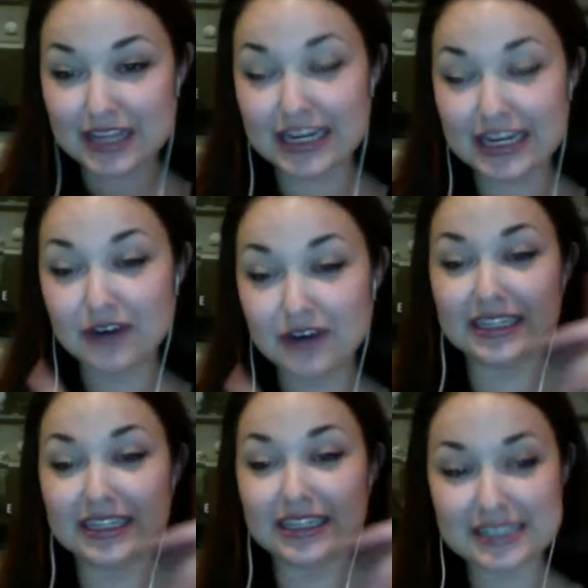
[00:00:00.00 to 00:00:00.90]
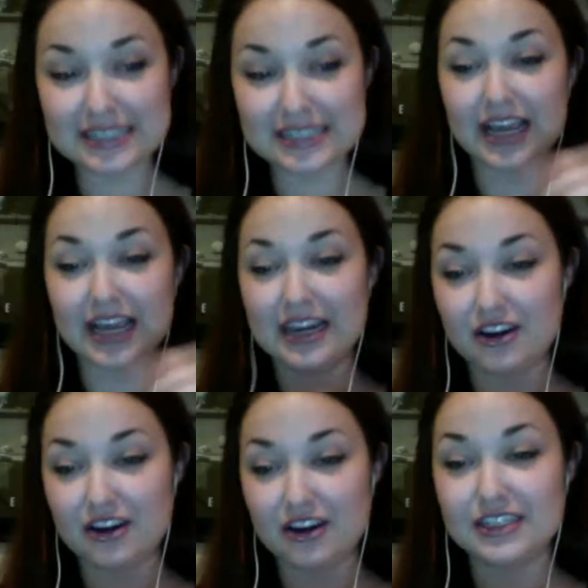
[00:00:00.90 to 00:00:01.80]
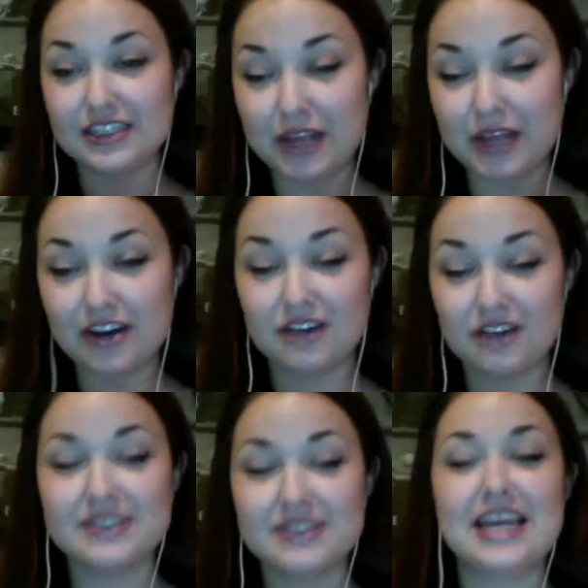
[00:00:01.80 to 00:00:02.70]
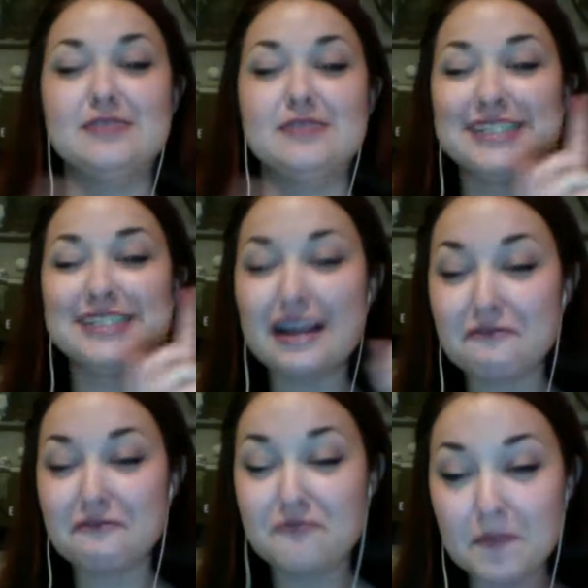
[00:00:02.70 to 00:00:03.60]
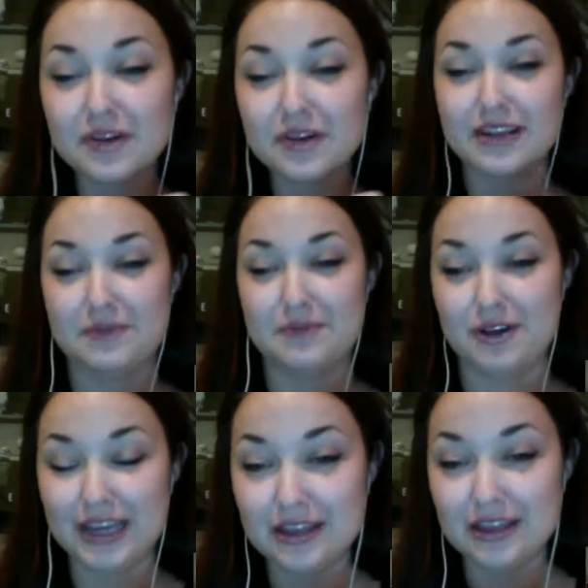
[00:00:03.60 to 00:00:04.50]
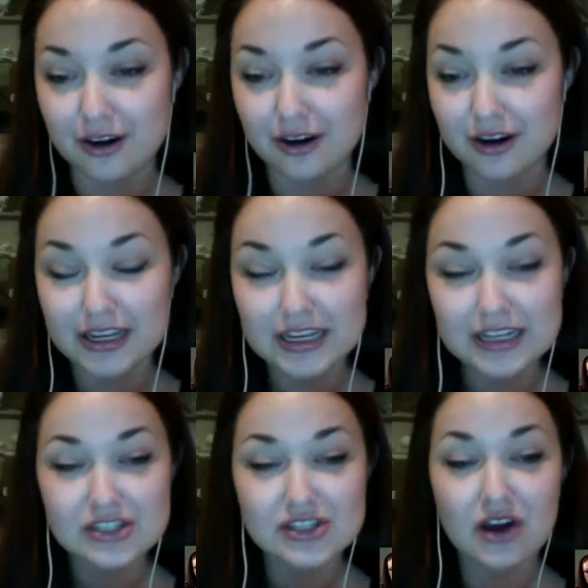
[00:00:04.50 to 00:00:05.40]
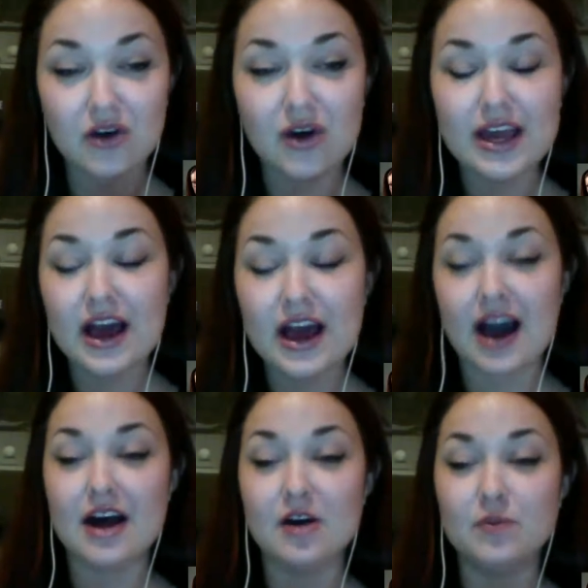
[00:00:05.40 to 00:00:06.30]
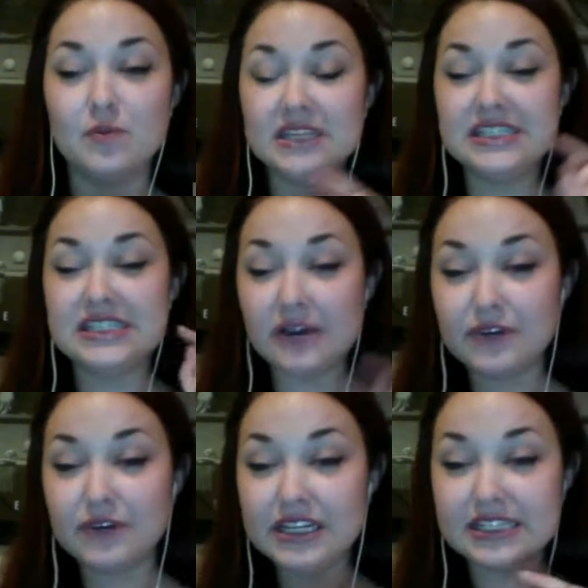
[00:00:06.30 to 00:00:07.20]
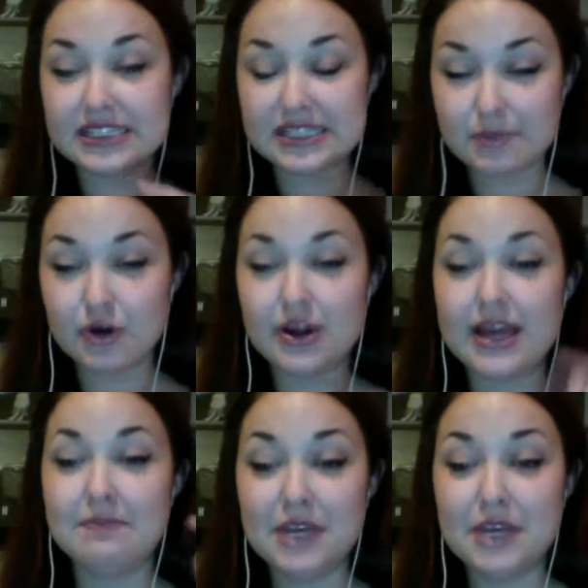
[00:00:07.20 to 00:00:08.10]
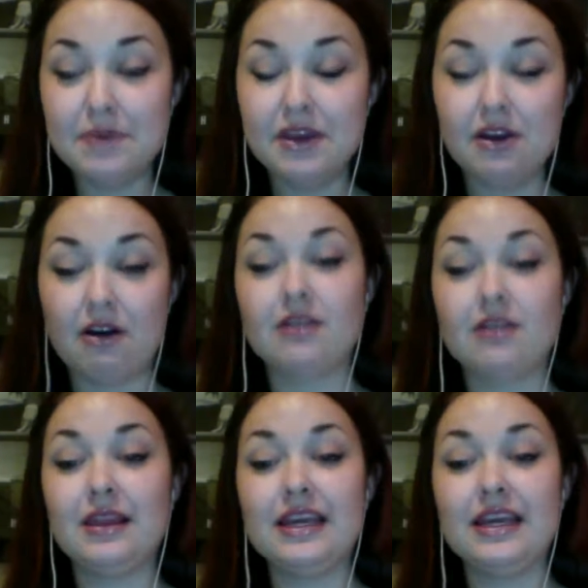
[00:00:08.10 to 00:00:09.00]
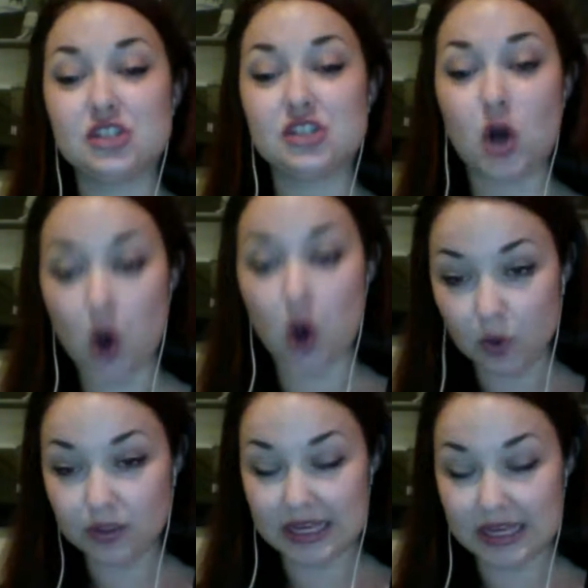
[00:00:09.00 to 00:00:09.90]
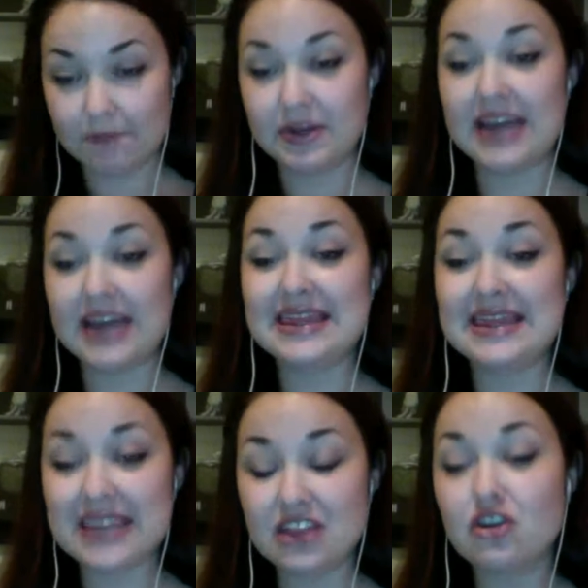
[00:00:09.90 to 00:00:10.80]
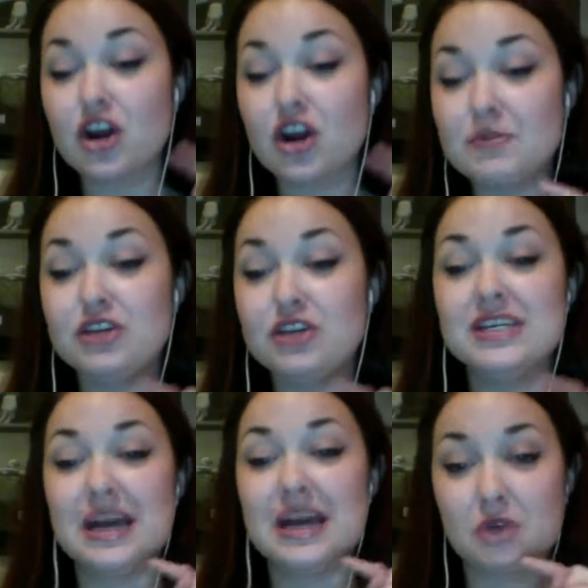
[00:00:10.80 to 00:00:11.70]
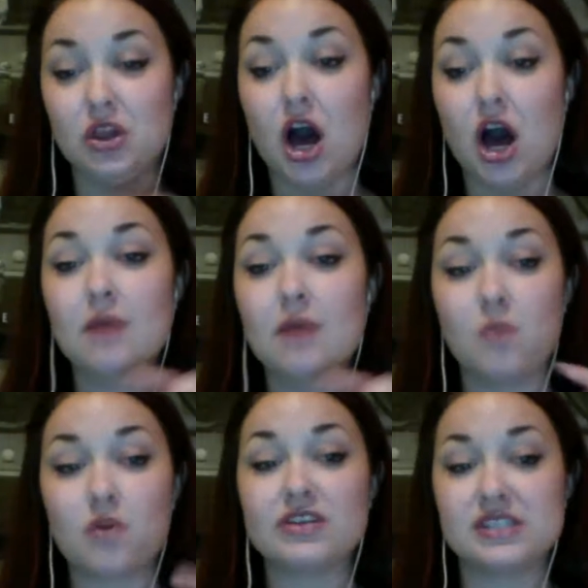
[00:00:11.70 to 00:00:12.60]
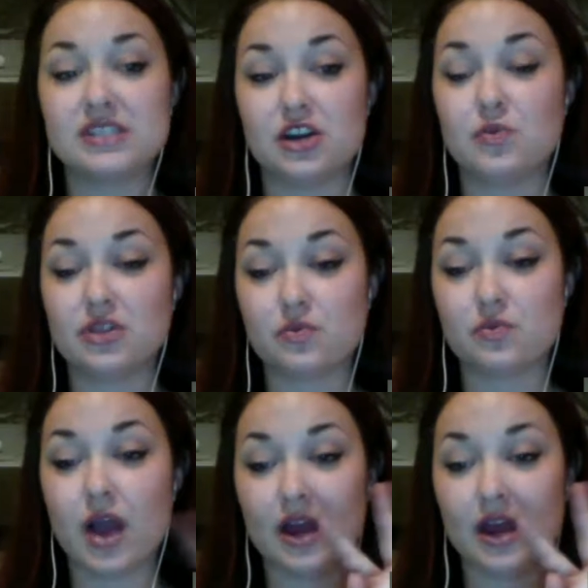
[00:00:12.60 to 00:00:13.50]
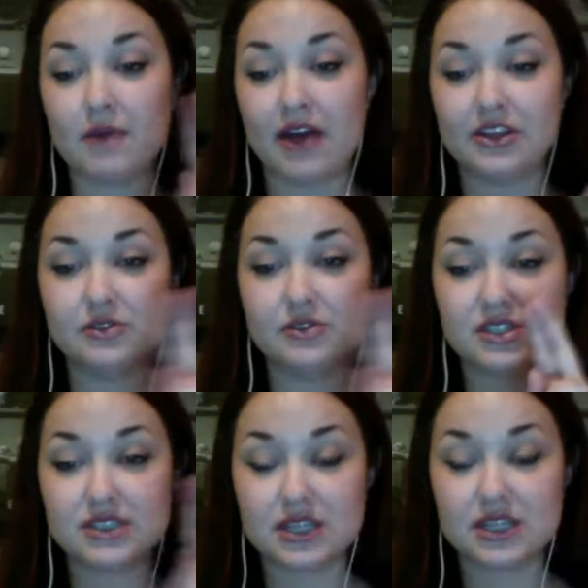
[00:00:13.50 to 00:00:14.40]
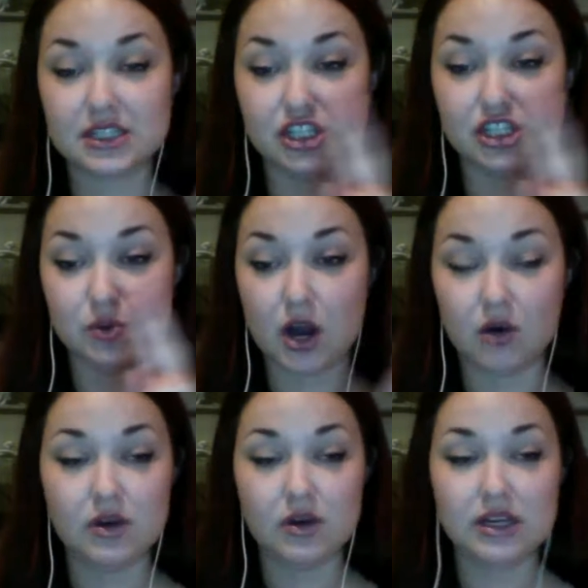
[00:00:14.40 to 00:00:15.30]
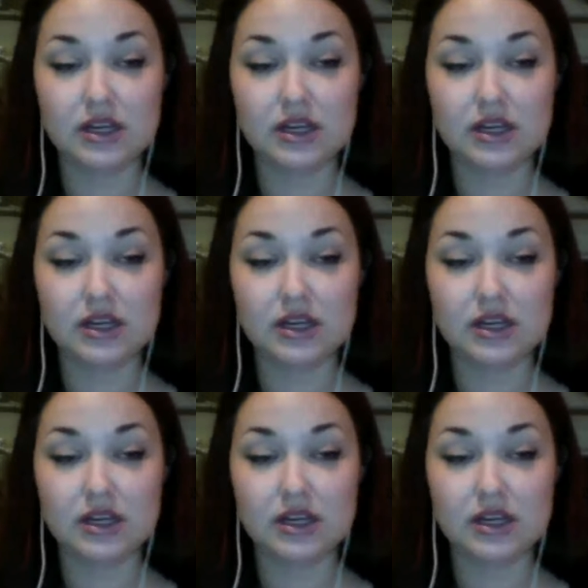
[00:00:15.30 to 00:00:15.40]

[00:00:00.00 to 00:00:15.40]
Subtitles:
that not only is he not getting hurt, he's playing all of his games, but he's not fumbling the ball either. So he's definitely a sleeper in PPR leagues only, but I think they're going to be using him a lot more this year with the Ryan Matthews duo.